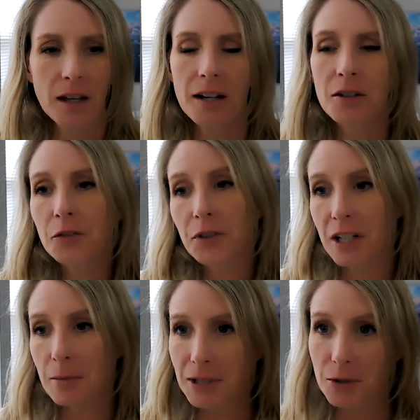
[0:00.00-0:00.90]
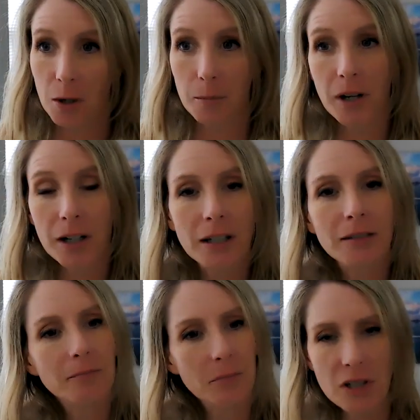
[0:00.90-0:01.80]
I don't know if you can hear my dog
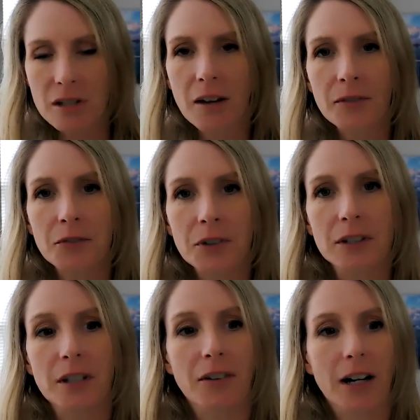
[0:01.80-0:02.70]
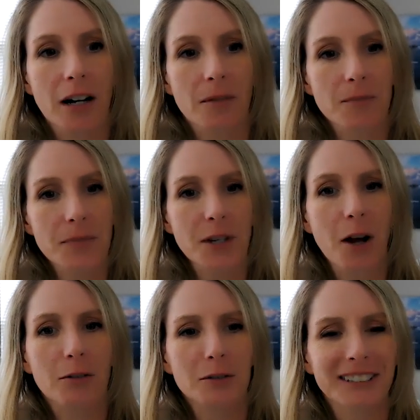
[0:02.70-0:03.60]
barking. She's having a field day right now.
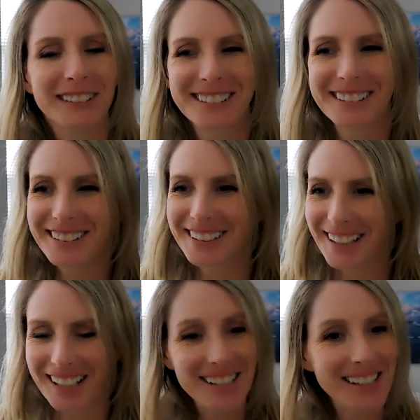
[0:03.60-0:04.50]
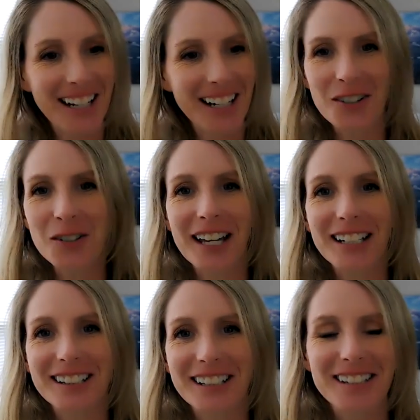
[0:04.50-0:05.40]
So, like I said, I don't
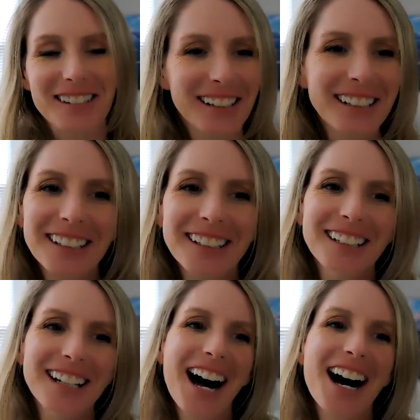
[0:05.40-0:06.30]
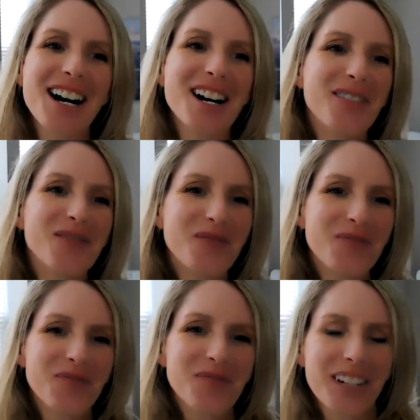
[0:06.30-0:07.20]
edit these.
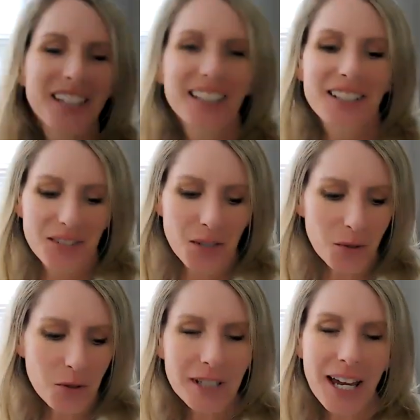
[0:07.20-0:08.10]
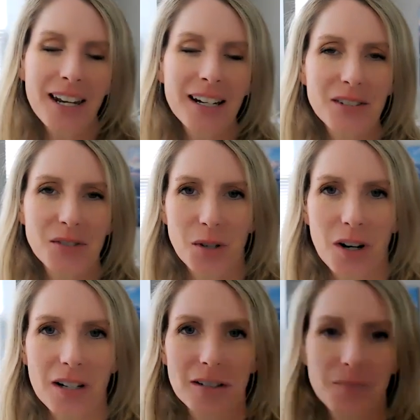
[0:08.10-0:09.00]
Um, so, you cannot
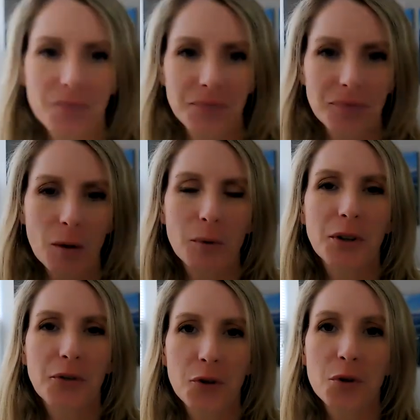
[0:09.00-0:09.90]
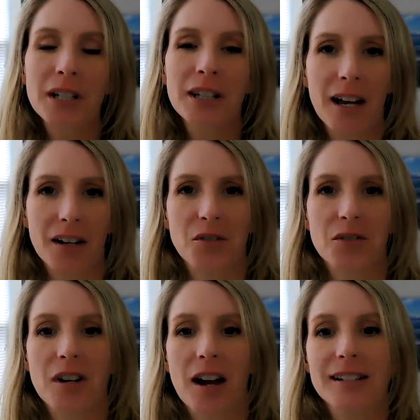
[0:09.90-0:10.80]
start with the food and the
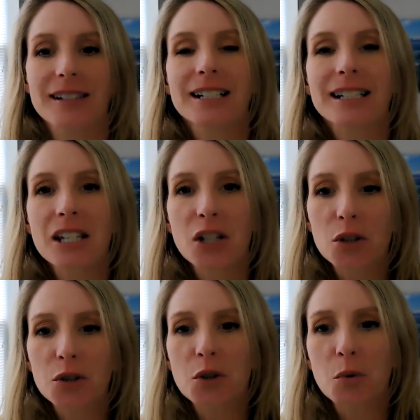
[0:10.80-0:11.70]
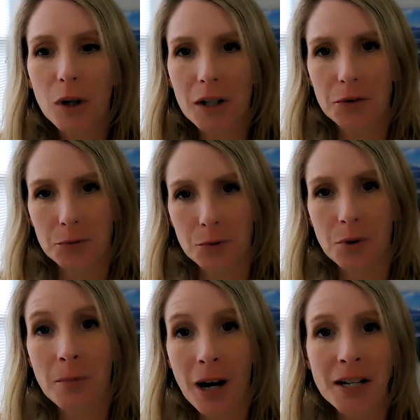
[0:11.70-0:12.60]
exercise until you work through
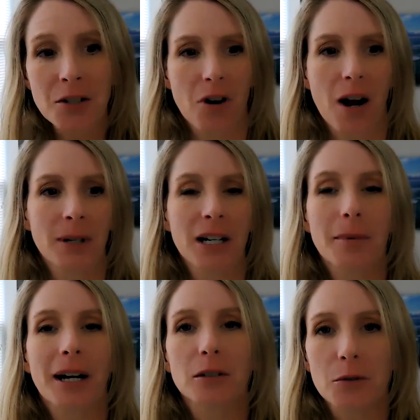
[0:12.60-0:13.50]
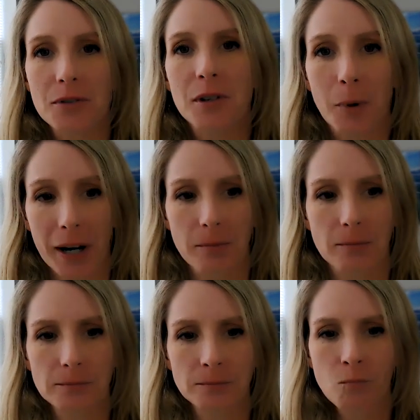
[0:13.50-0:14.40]
the mind drama about losing weight.
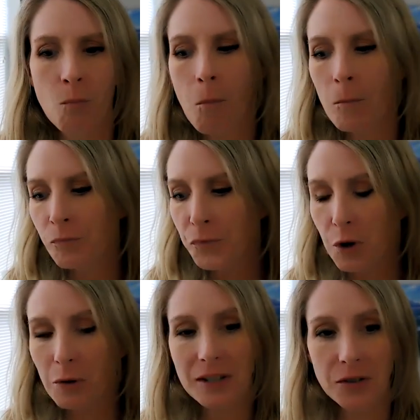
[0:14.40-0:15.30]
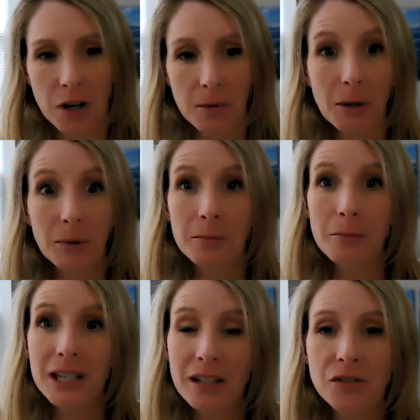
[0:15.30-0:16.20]
So, let's talk about what it
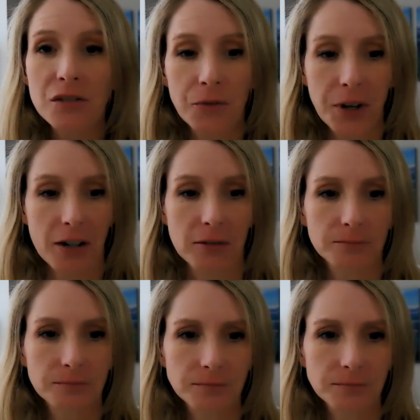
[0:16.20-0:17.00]
means to fail.